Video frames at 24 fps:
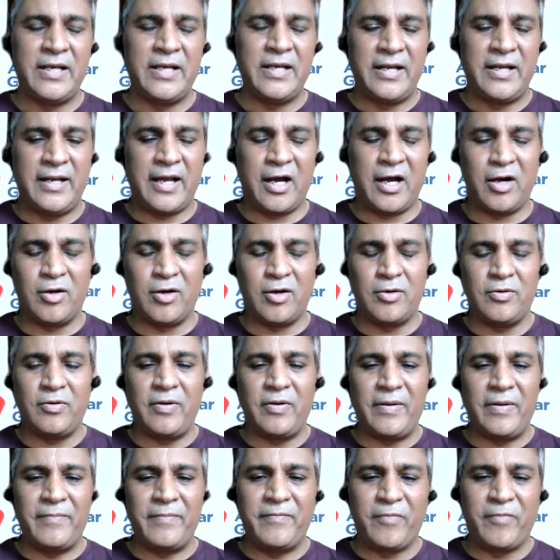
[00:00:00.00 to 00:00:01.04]
Now,
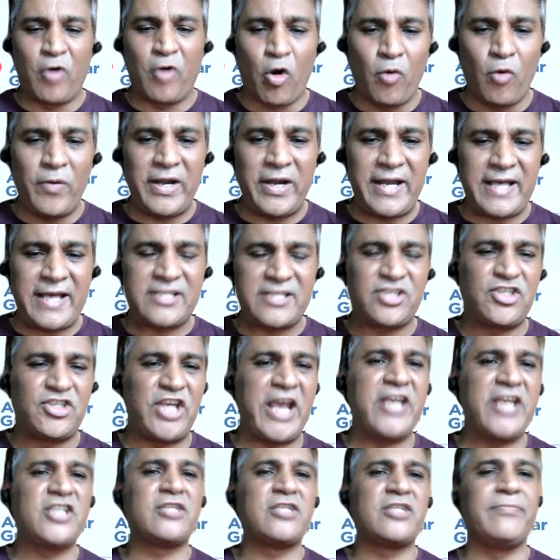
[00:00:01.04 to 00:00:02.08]
COVID has
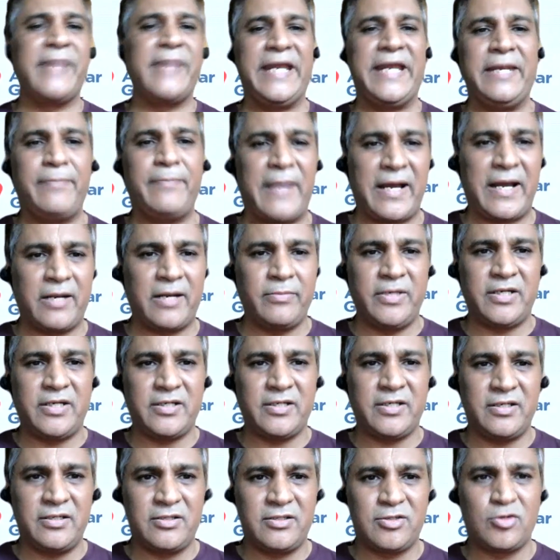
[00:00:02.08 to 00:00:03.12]
changed many
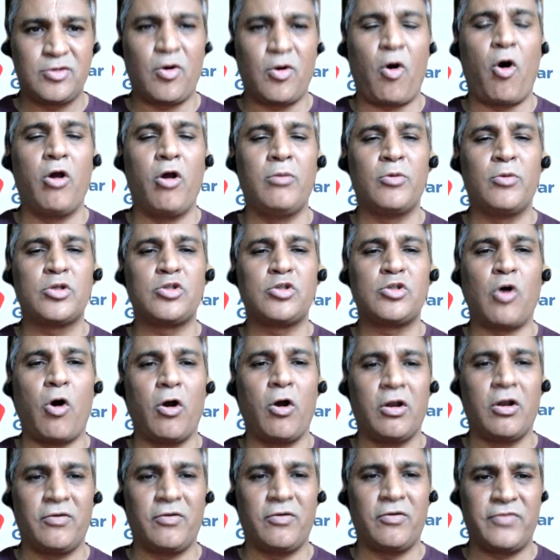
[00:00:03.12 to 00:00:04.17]
parameters. So almost
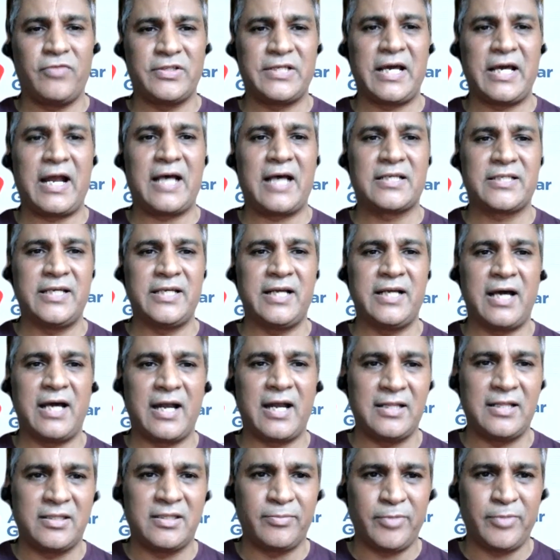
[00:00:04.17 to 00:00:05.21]
all of us are asking our
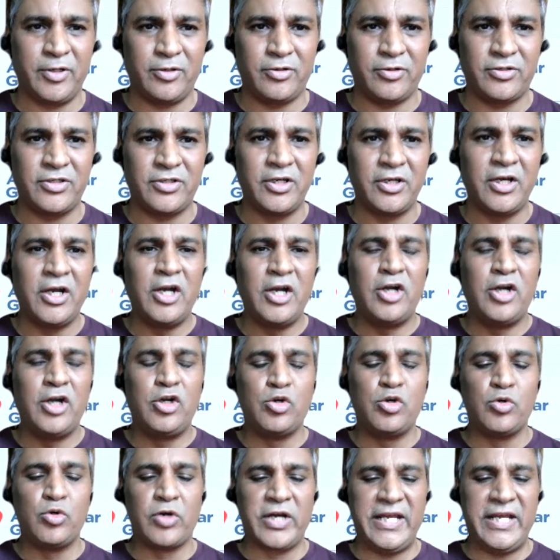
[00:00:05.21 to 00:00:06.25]
entrepreneurs
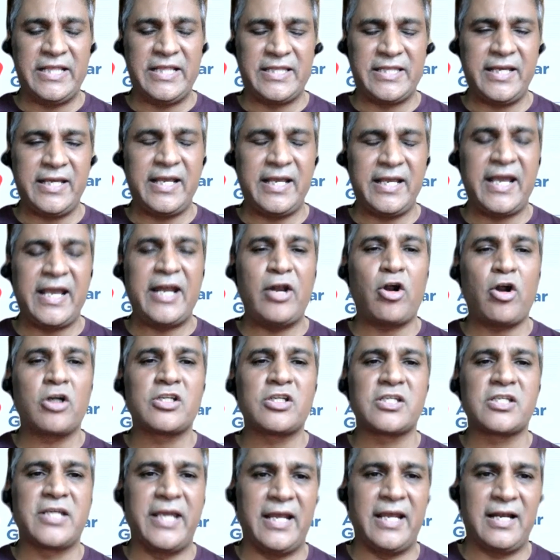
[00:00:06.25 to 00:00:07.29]
to rethink and not
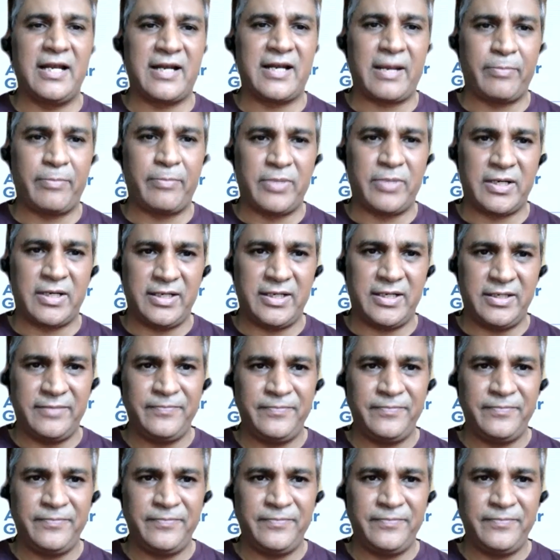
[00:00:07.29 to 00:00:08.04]
scale rapidly,